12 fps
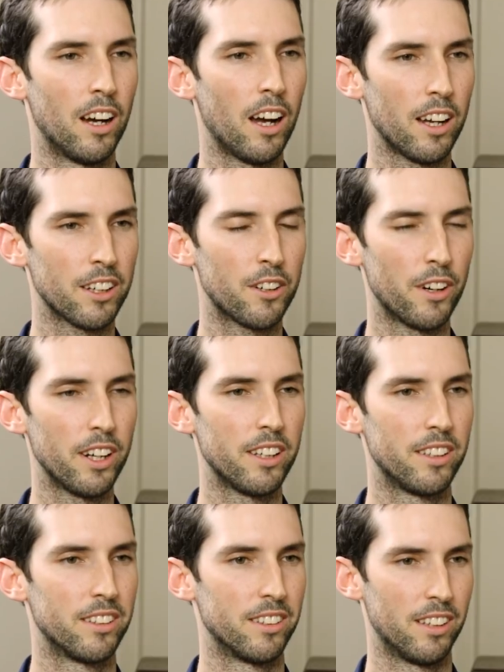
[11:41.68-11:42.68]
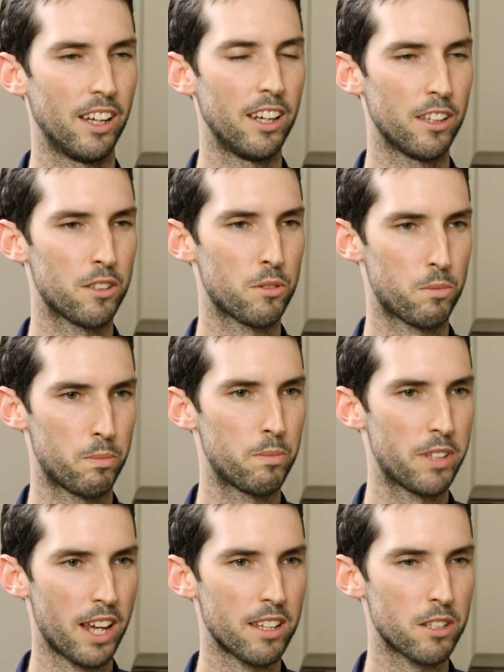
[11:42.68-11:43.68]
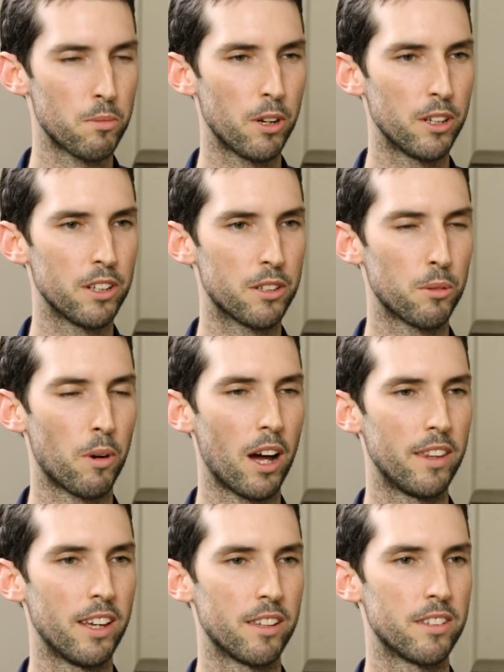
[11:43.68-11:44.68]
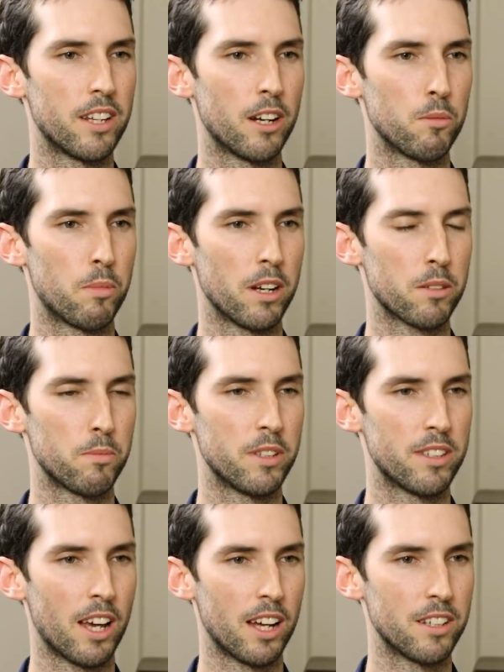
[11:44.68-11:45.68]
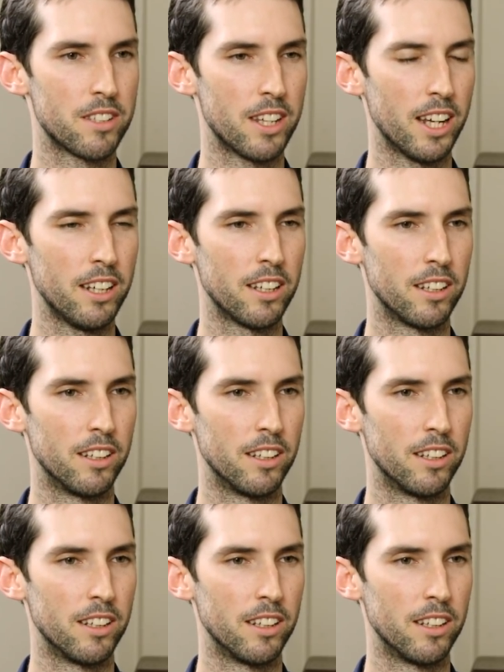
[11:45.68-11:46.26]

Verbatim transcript: I agree. And it's testimony to why the esoteric breast massage is needed.